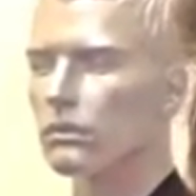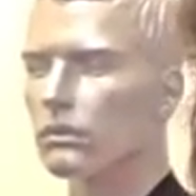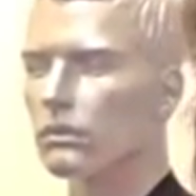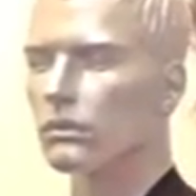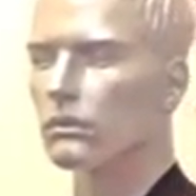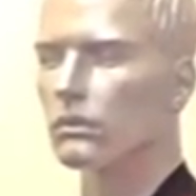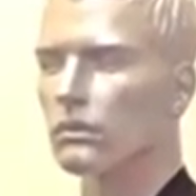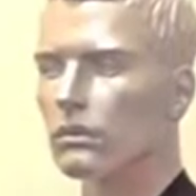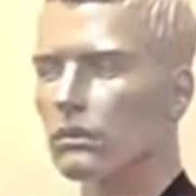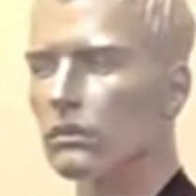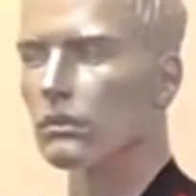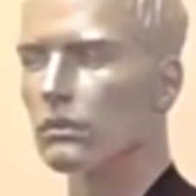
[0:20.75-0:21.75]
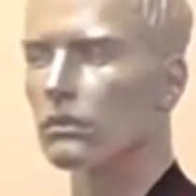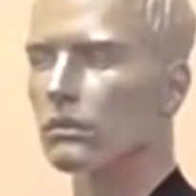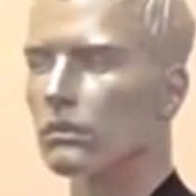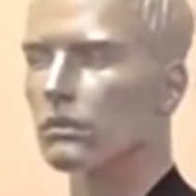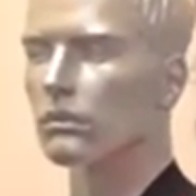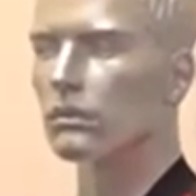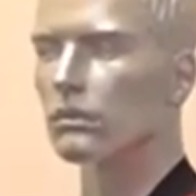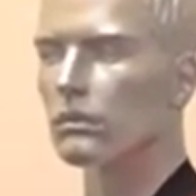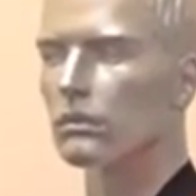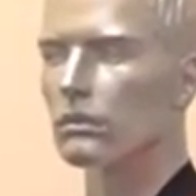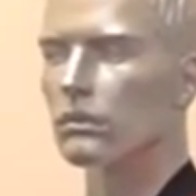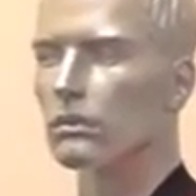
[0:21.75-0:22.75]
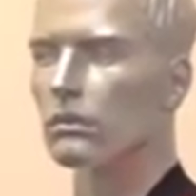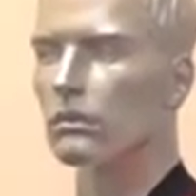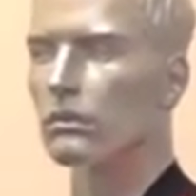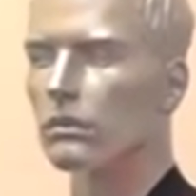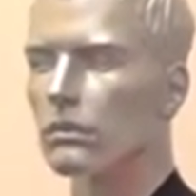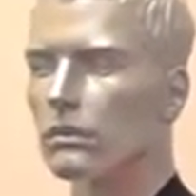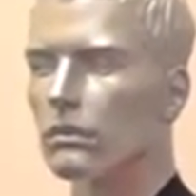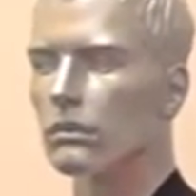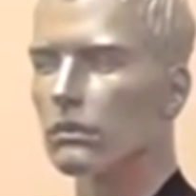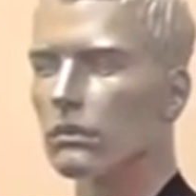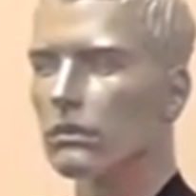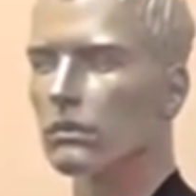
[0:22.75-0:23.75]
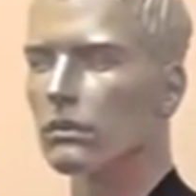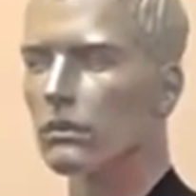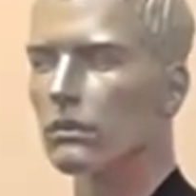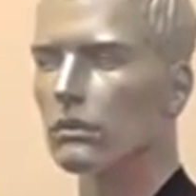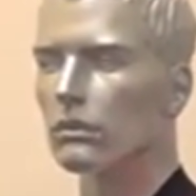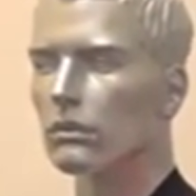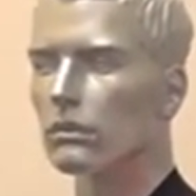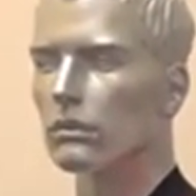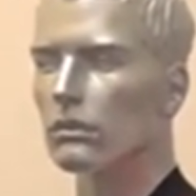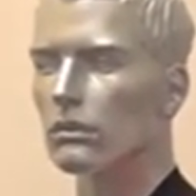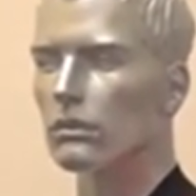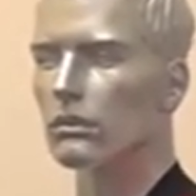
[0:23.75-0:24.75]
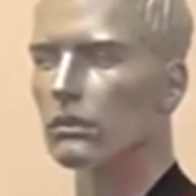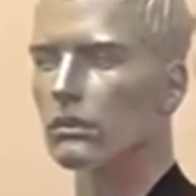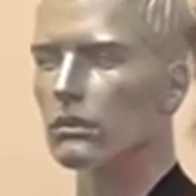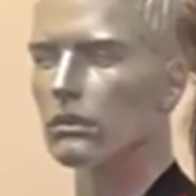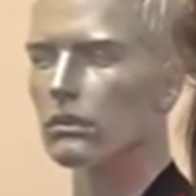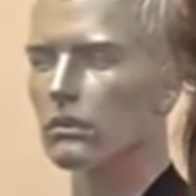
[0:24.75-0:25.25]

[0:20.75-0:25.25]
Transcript: [no speech]